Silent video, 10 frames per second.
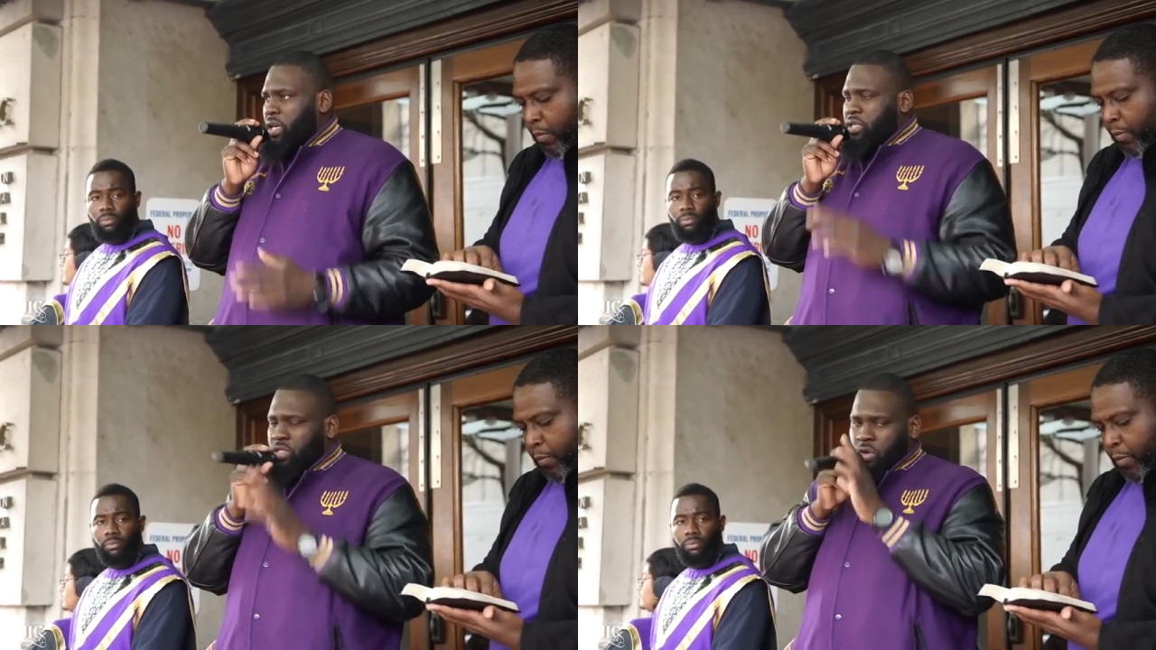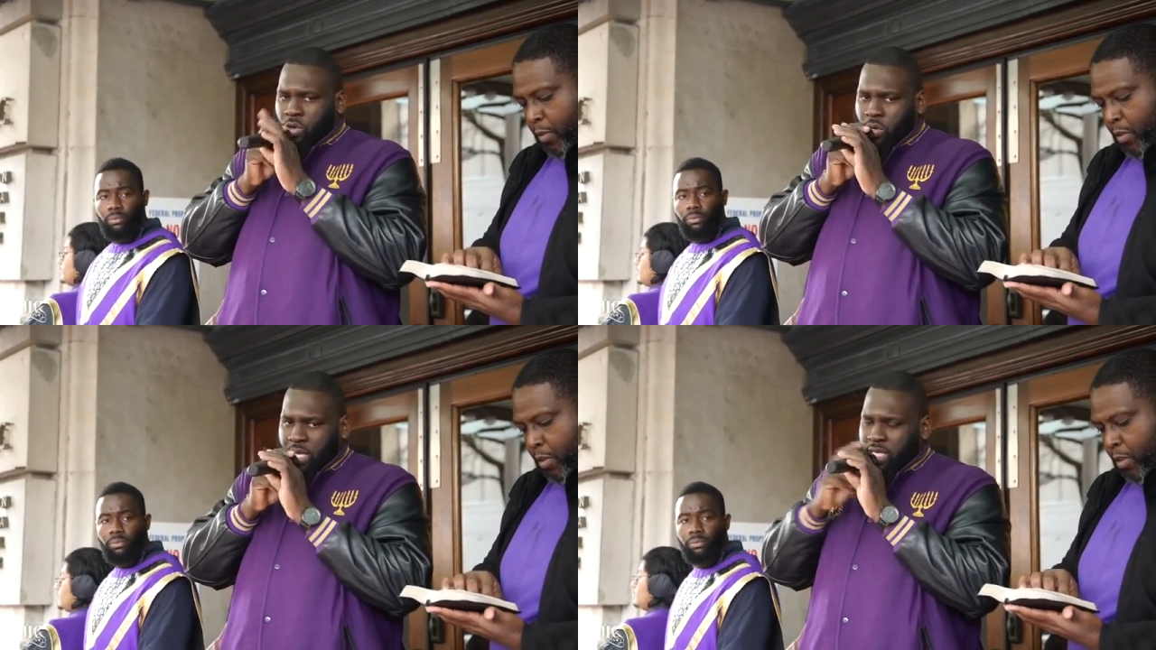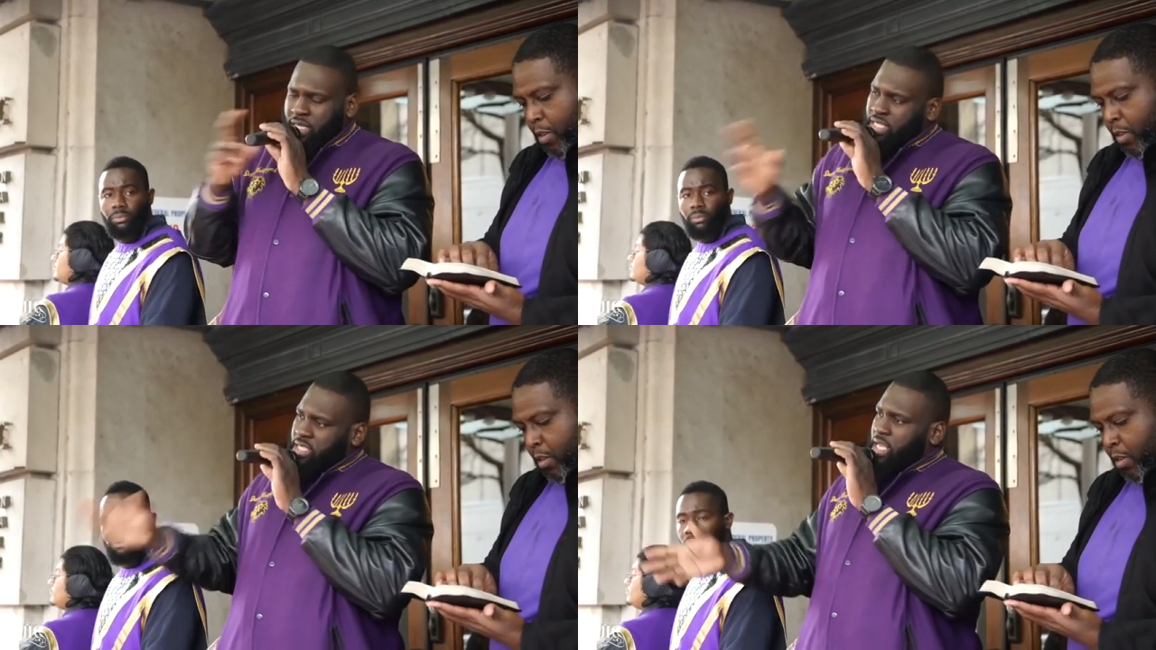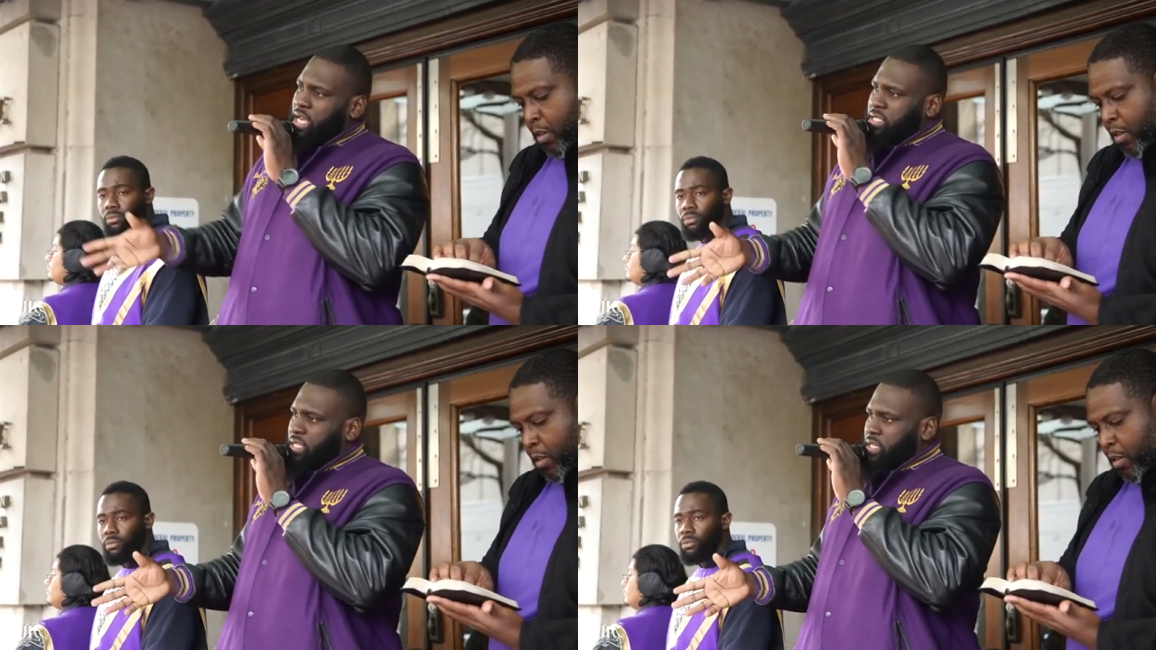Speaker 1: So, in these
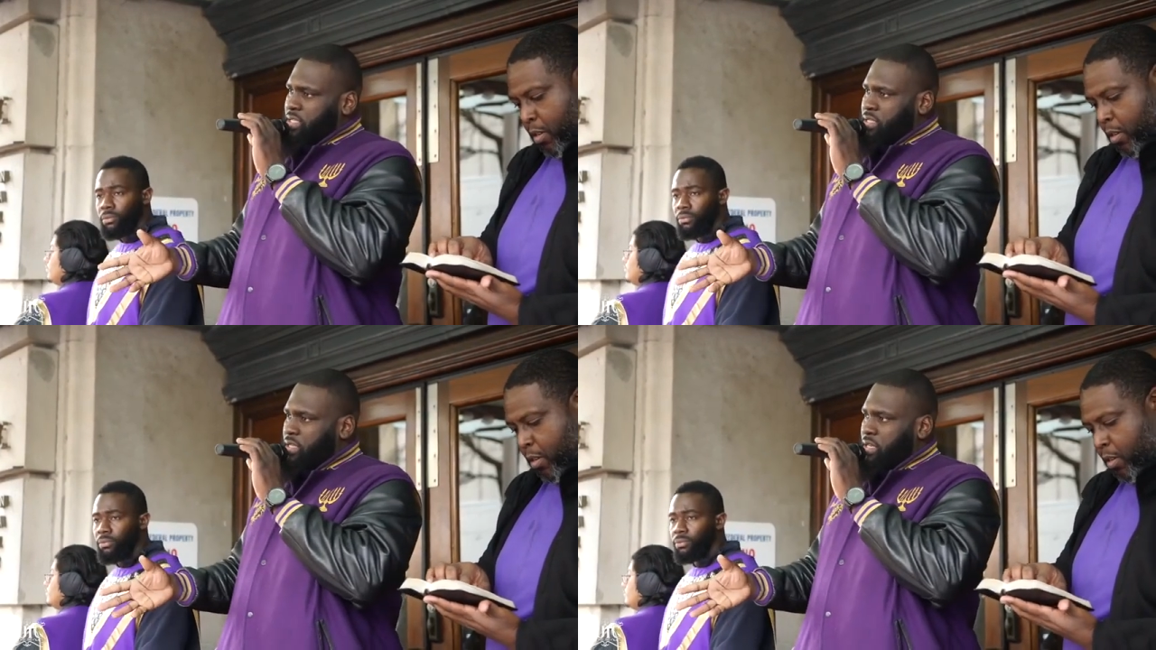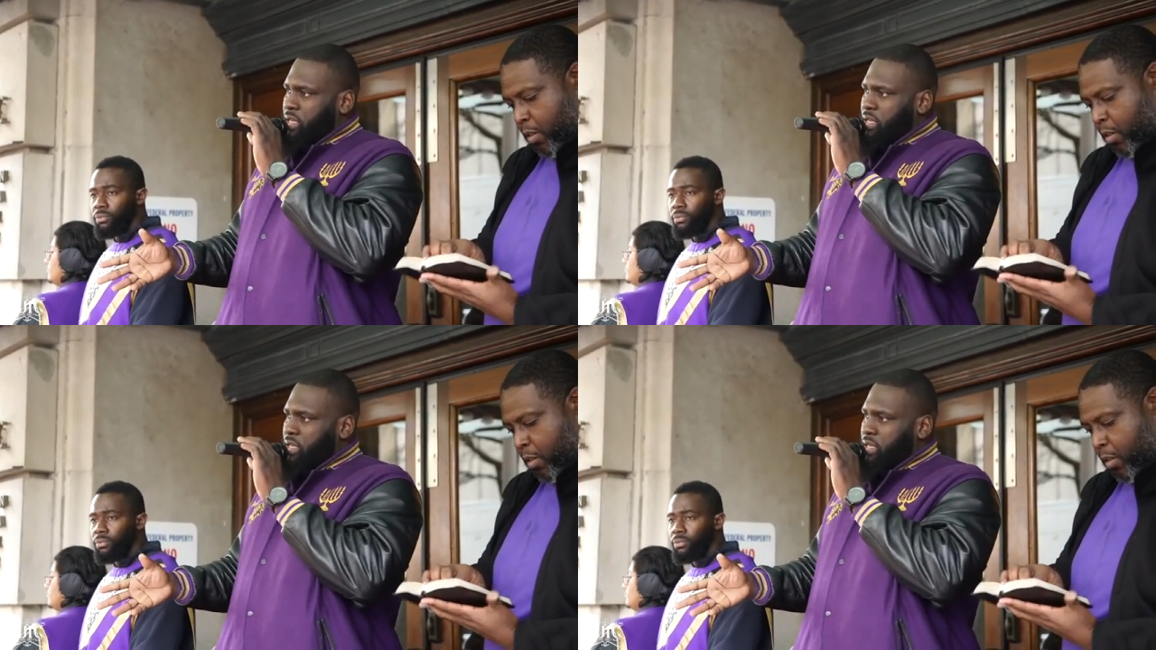cases,